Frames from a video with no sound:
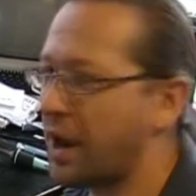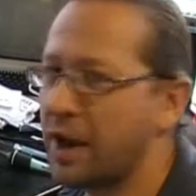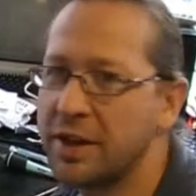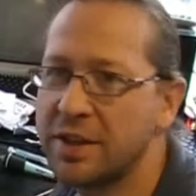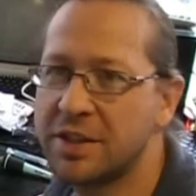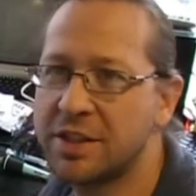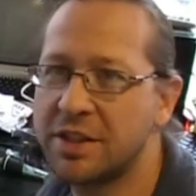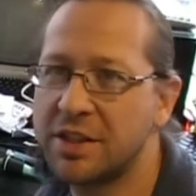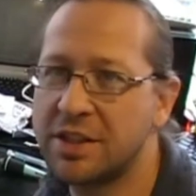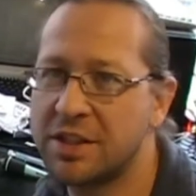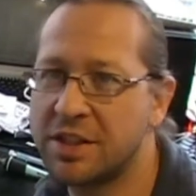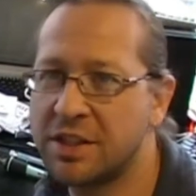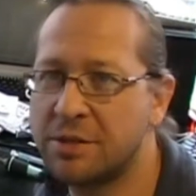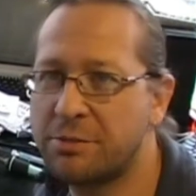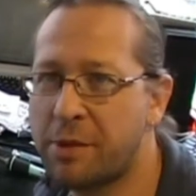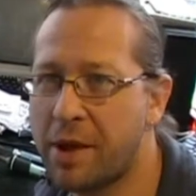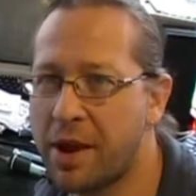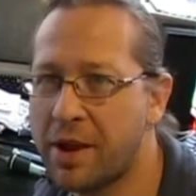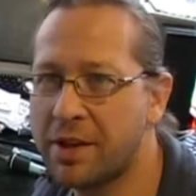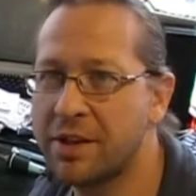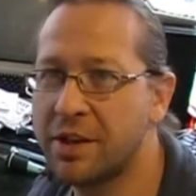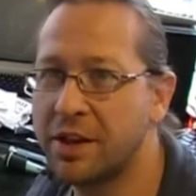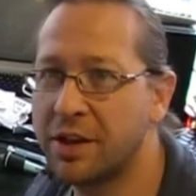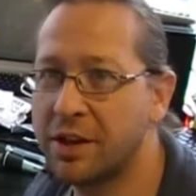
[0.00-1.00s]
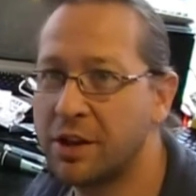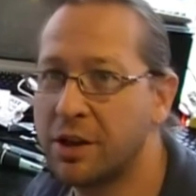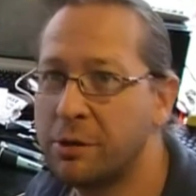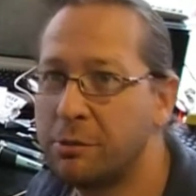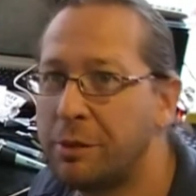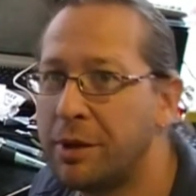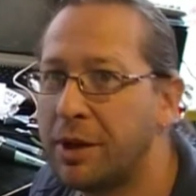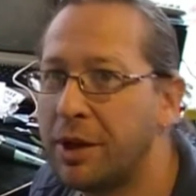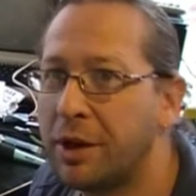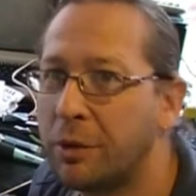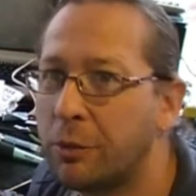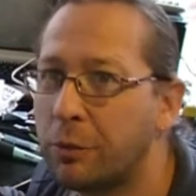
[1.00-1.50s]
I suspect it
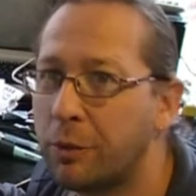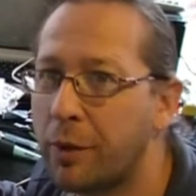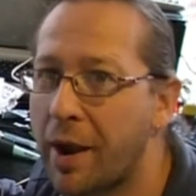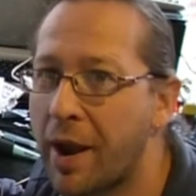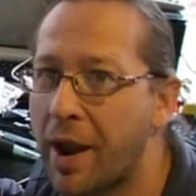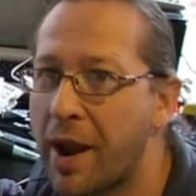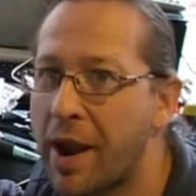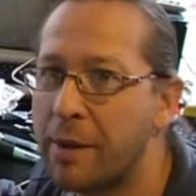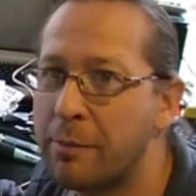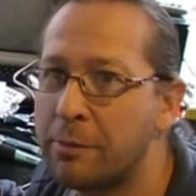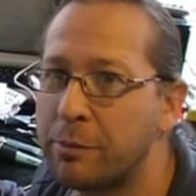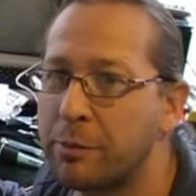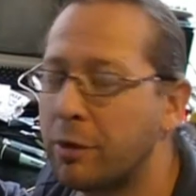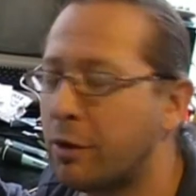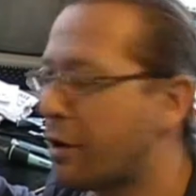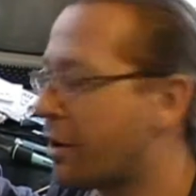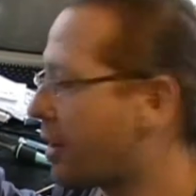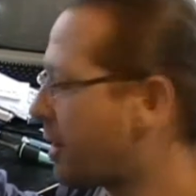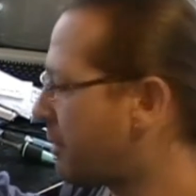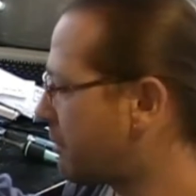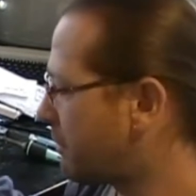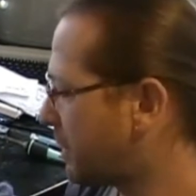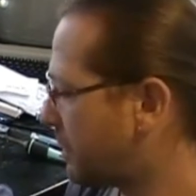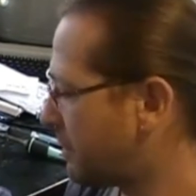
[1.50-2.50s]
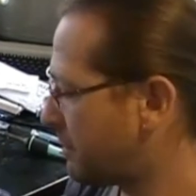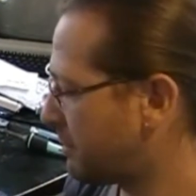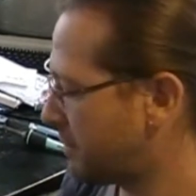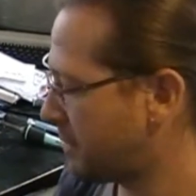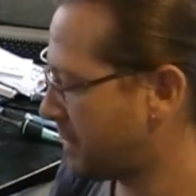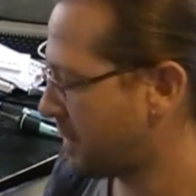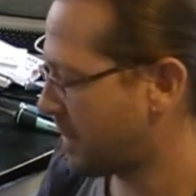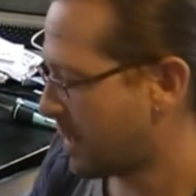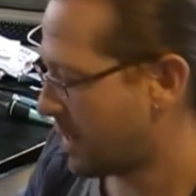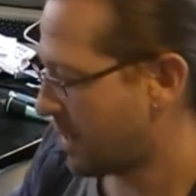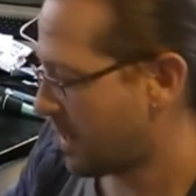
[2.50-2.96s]
could be a RAM problem.